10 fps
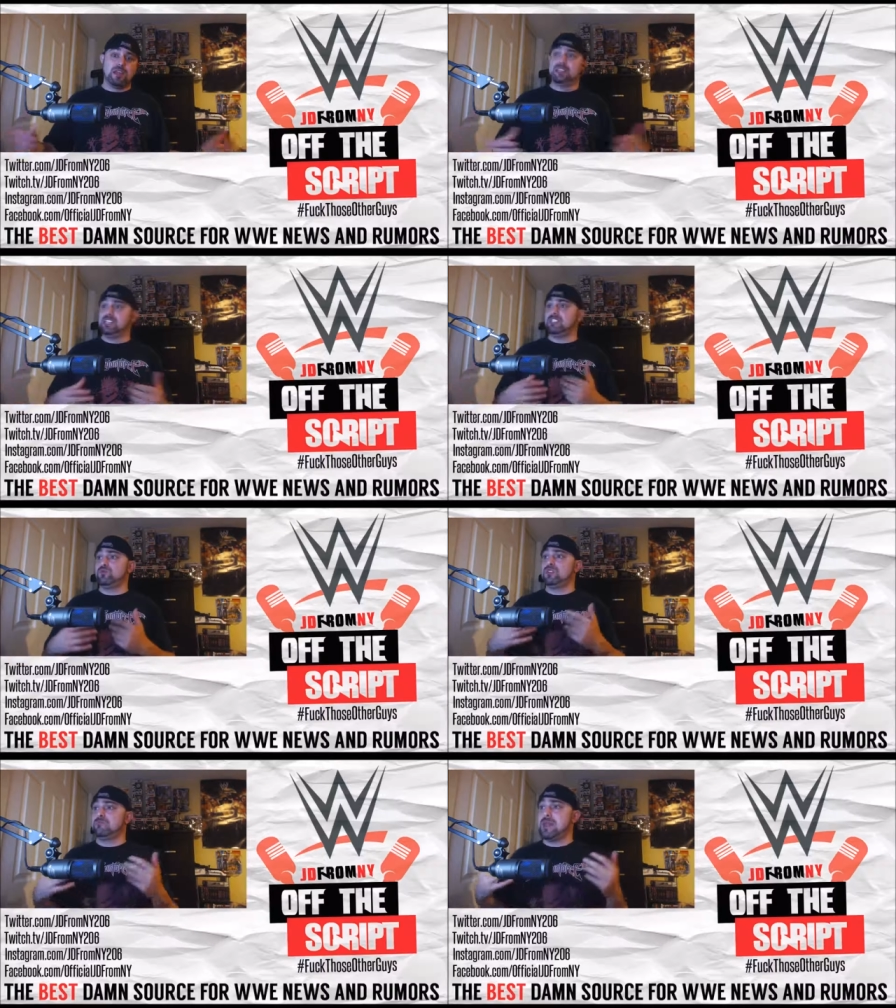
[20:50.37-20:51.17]
At least
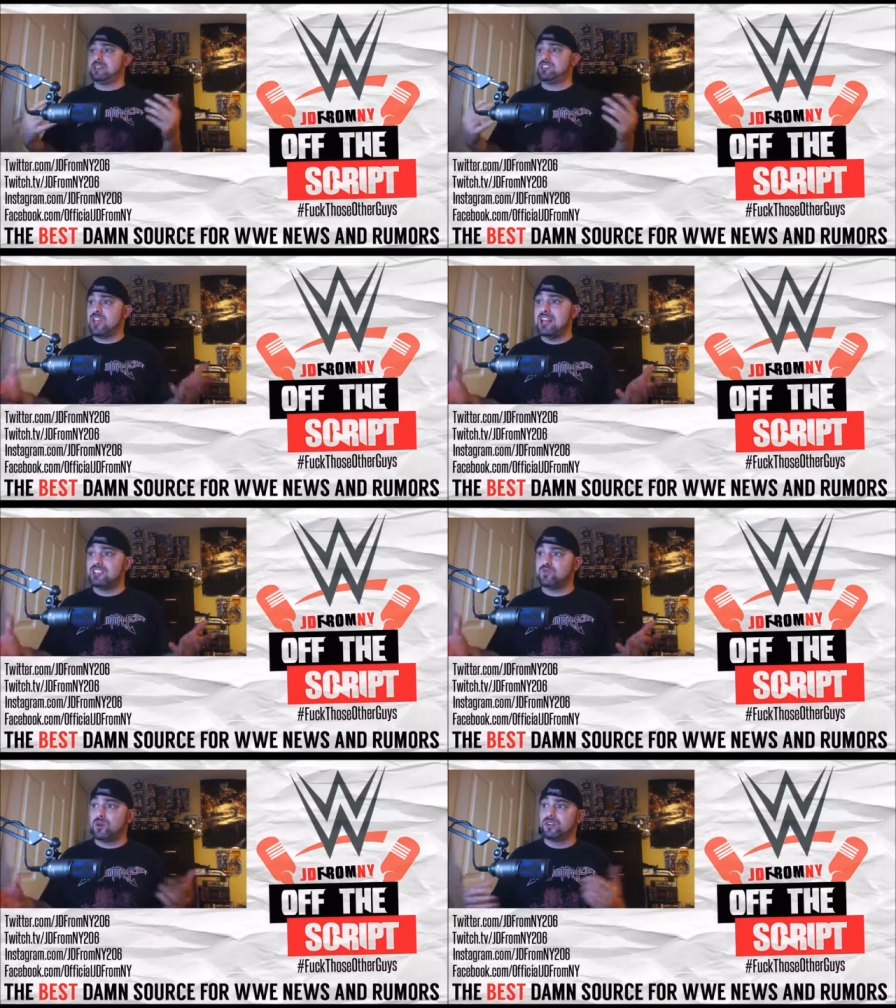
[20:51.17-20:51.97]
it would have made
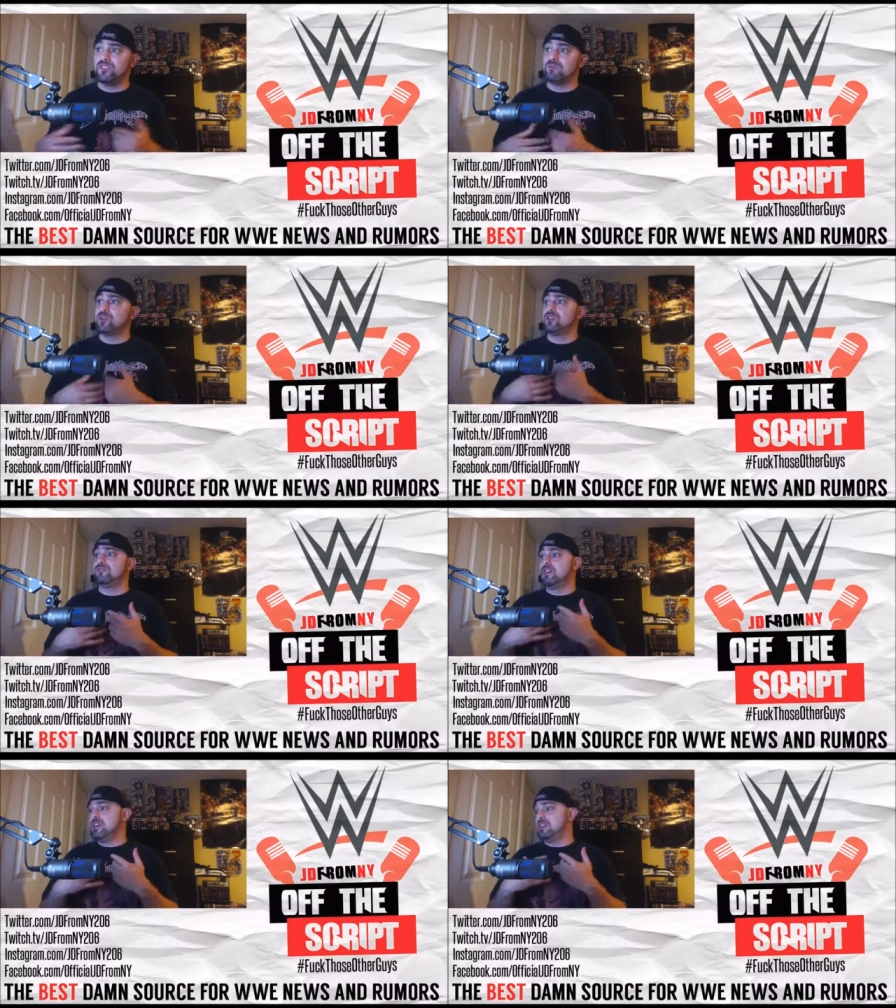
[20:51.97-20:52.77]
sense. One of them could
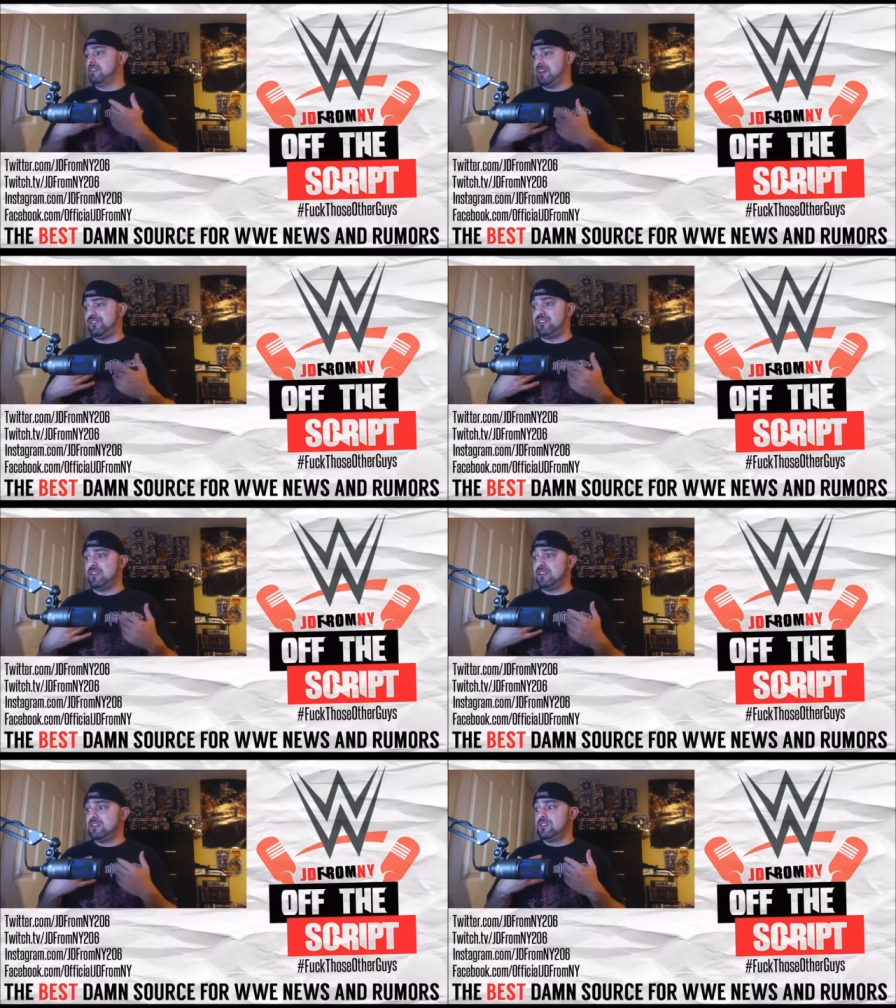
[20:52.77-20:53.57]
have left
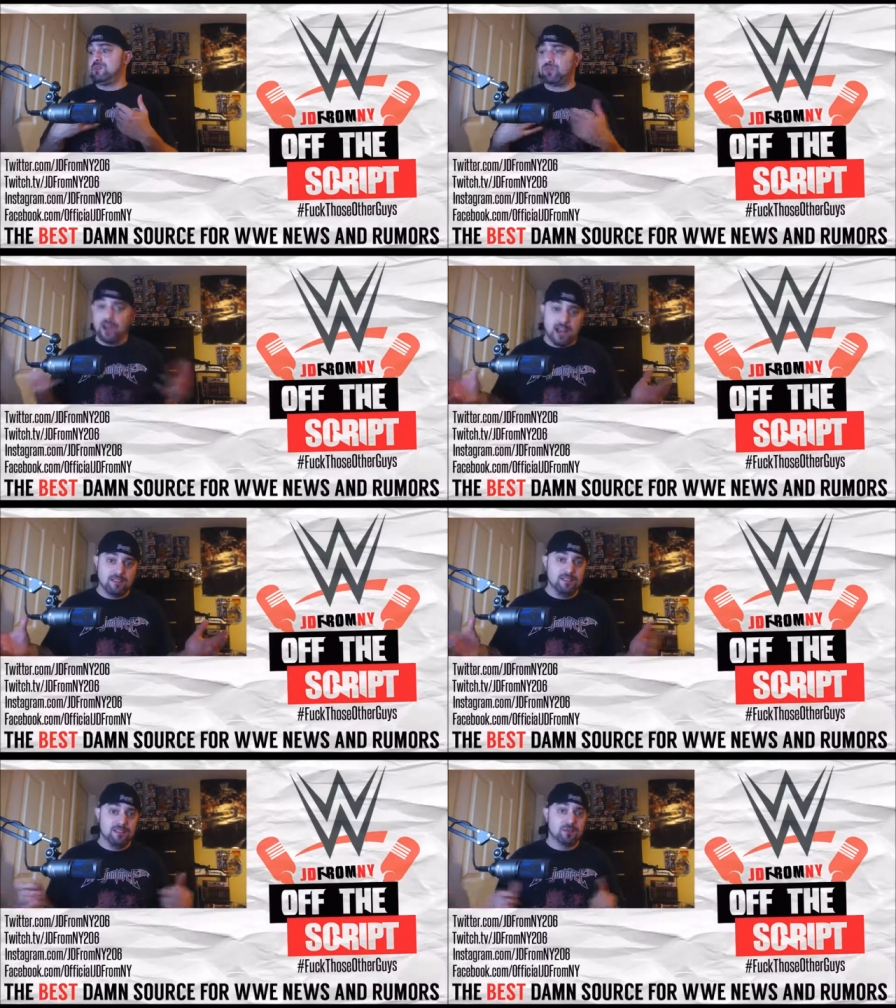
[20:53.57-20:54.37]
the brand.